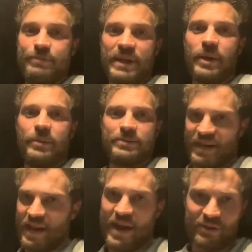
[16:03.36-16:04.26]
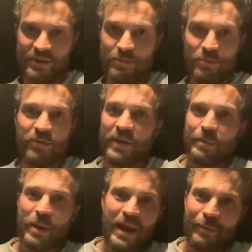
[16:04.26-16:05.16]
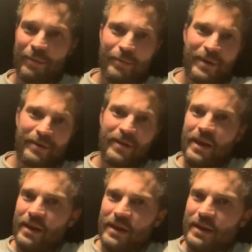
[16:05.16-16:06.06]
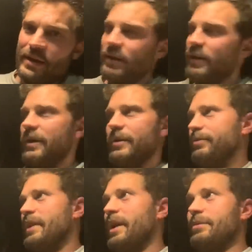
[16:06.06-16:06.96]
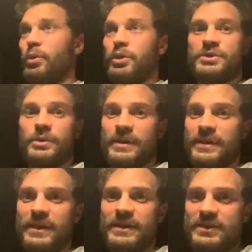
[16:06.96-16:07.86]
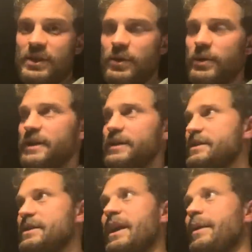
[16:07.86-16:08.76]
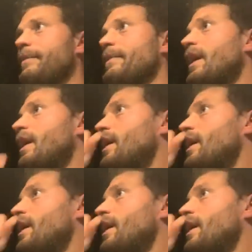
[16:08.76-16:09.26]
in becomes a character in the movie. But I, I mean, none more so than this. You know, it is um,